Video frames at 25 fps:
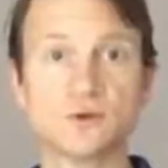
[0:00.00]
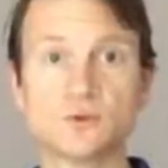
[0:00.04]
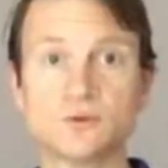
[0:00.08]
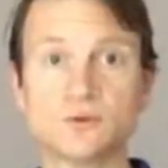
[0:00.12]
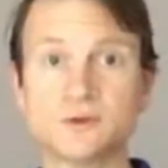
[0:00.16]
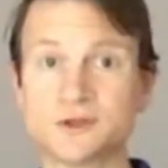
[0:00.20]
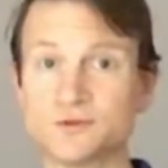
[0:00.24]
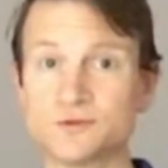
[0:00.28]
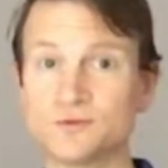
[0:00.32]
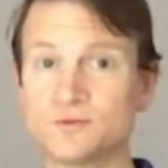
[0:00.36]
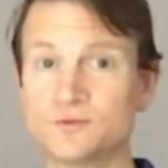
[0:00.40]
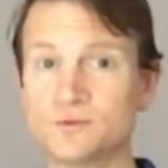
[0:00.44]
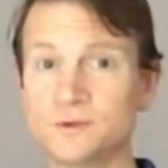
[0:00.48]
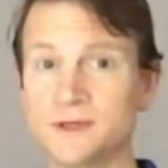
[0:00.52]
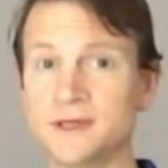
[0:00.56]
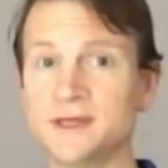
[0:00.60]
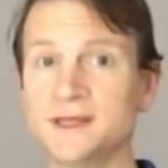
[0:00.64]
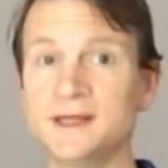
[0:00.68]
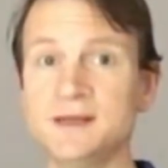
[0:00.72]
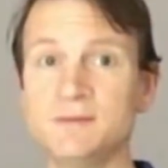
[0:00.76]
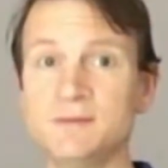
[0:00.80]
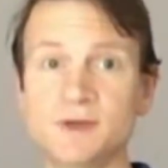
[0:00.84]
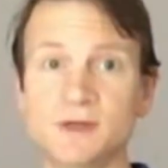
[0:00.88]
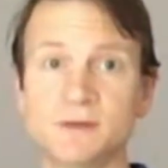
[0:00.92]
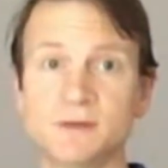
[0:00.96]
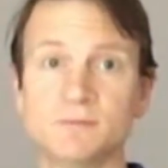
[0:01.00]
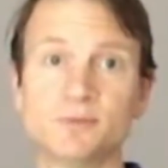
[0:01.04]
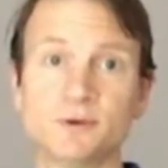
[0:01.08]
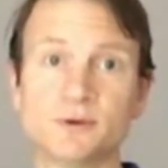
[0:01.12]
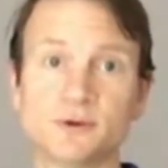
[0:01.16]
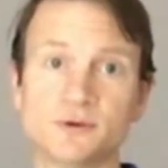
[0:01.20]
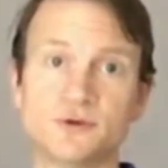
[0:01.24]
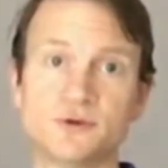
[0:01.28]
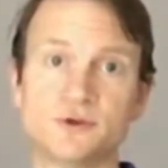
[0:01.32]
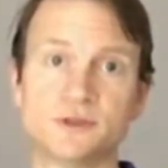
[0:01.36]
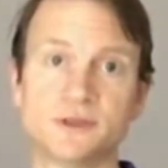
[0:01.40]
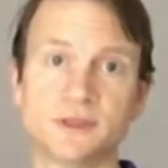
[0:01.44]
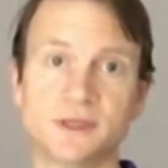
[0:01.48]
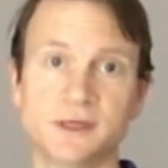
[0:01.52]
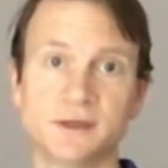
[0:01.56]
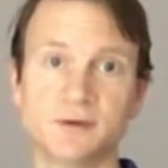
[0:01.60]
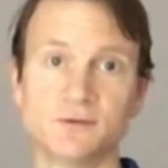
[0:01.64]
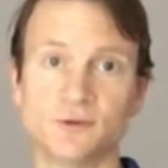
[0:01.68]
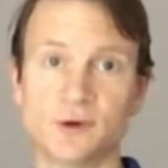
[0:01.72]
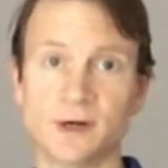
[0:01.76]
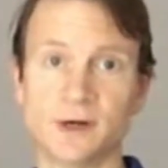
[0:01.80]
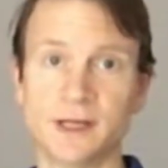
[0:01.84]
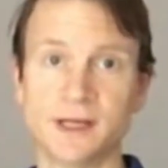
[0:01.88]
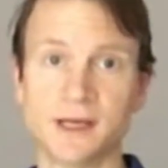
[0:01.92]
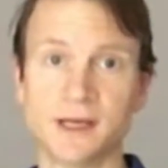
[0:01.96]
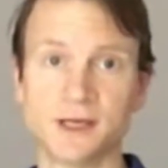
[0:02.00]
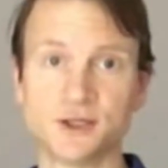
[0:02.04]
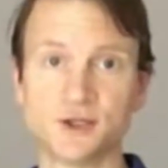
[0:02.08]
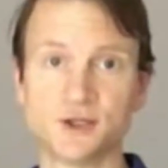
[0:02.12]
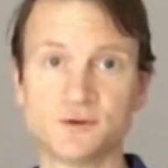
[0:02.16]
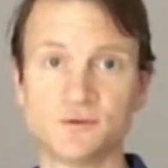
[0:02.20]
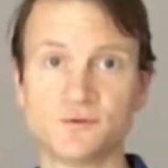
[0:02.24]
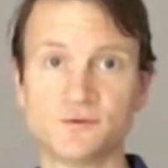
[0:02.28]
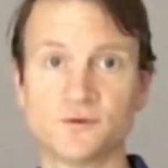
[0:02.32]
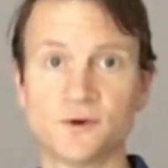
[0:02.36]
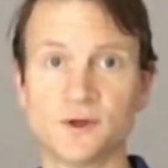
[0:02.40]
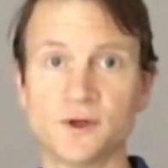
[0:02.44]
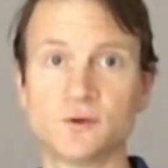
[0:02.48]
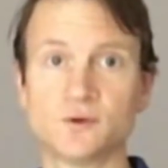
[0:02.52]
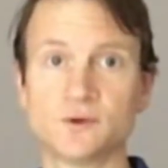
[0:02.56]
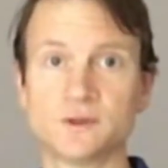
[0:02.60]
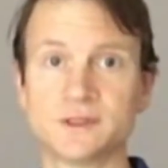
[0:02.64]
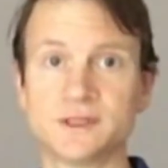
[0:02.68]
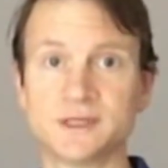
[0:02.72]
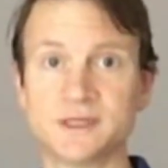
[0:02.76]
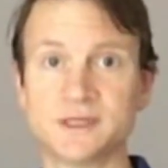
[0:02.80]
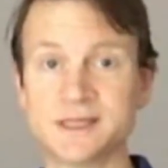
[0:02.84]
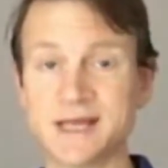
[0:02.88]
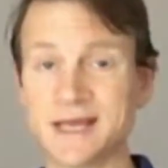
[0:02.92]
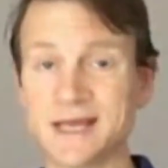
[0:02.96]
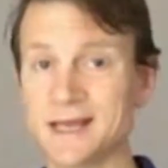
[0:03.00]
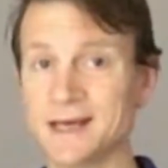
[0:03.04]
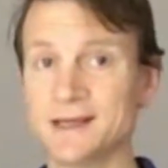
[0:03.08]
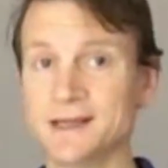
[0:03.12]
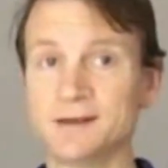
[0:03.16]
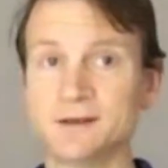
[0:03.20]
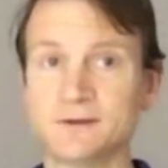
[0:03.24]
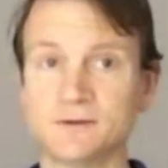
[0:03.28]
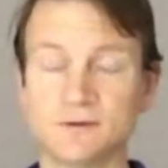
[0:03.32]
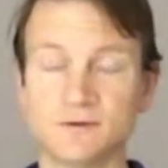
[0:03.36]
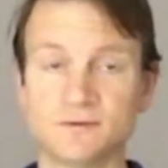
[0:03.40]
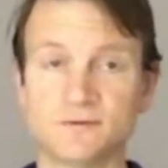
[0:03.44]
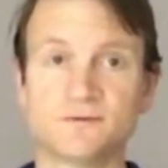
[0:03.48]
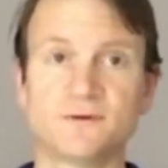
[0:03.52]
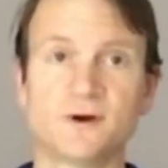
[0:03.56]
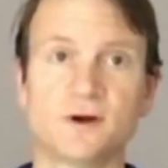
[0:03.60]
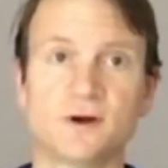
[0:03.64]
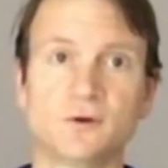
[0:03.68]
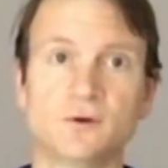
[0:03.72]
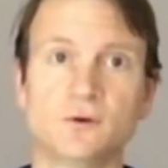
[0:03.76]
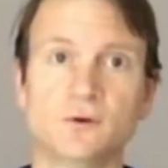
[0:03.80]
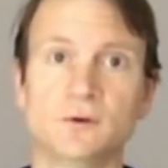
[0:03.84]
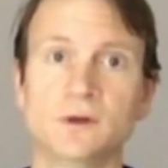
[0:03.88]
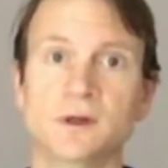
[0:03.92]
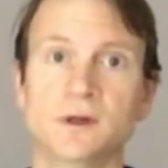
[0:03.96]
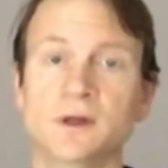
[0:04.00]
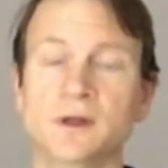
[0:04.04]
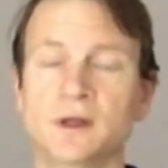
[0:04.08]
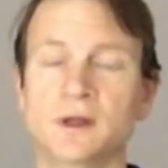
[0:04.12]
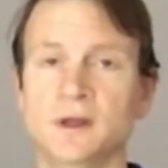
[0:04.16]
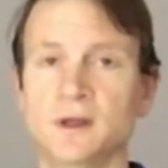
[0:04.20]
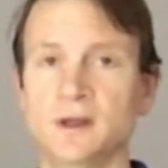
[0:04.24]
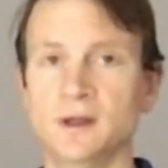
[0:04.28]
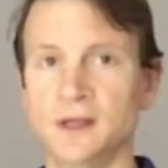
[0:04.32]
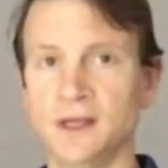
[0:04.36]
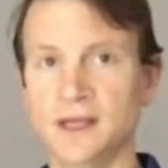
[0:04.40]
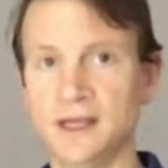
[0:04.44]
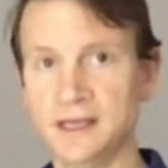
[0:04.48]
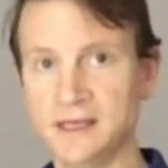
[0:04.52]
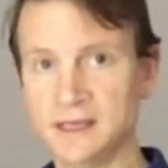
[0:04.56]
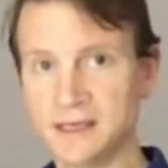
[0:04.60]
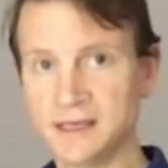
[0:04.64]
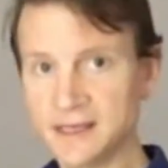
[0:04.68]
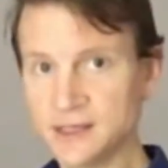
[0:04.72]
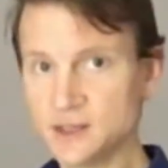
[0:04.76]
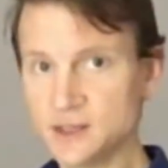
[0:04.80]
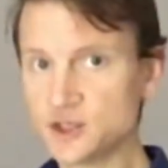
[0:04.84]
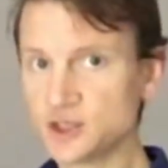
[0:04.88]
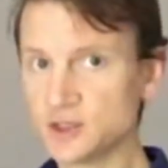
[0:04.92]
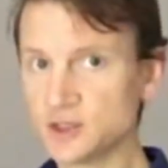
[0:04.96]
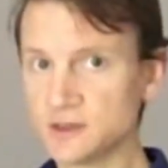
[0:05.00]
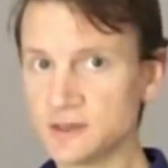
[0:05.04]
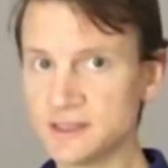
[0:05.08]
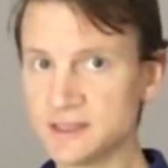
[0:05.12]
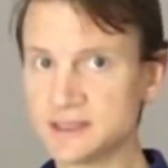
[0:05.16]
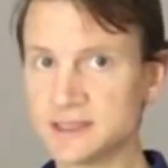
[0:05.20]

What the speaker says: was a really big boost in radiation frequencies hitting the phone. In nature, these